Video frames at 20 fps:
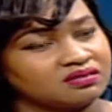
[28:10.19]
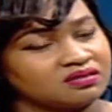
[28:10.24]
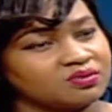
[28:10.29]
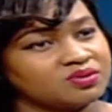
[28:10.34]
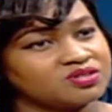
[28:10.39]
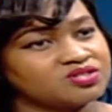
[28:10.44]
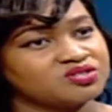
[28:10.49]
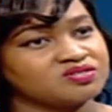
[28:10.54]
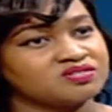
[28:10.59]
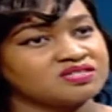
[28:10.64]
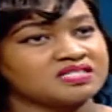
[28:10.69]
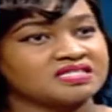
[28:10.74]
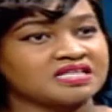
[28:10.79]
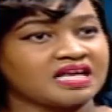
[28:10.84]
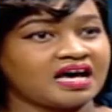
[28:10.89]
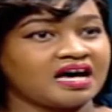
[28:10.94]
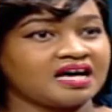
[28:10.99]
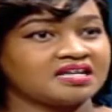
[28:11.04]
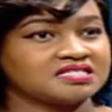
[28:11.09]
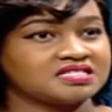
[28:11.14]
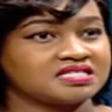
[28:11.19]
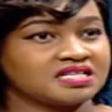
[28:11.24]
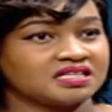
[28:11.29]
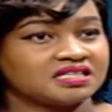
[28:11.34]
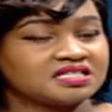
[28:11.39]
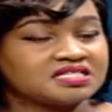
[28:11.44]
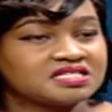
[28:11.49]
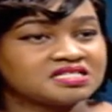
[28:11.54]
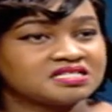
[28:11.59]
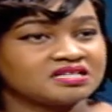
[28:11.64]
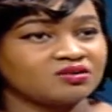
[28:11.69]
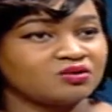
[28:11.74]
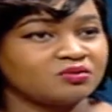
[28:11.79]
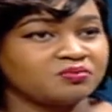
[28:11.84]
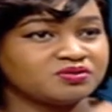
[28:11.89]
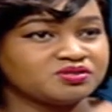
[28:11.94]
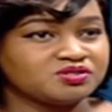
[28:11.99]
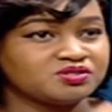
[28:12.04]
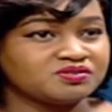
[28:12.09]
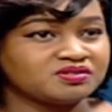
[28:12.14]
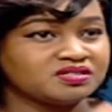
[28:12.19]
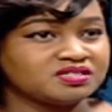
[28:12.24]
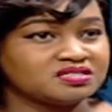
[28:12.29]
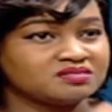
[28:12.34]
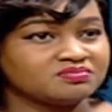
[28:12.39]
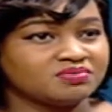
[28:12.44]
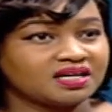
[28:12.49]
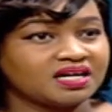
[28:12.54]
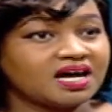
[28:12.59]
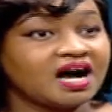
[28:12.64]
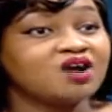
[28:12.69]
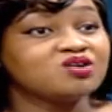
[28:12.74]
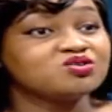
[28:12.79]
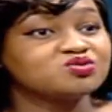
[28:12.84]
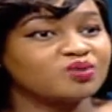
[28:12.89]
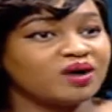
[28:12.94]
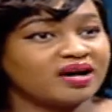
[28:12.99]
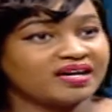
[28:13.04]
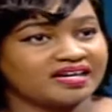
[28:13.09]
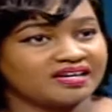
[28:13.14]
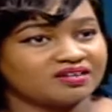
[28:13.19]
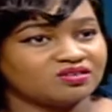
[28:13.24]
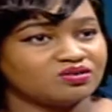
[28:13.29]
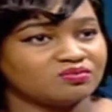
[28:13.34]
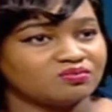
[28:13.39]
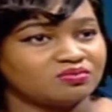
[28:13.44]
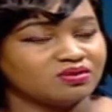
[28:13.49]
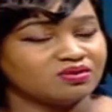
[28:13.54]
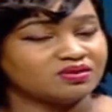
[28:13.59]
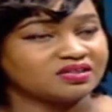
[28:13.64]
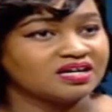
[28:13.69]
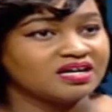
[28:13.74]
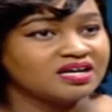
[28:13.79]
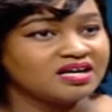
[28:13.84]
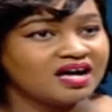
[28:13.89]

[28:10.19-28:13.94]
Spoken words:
Questions as they ask is that this is an opportunity, but how do I get on board?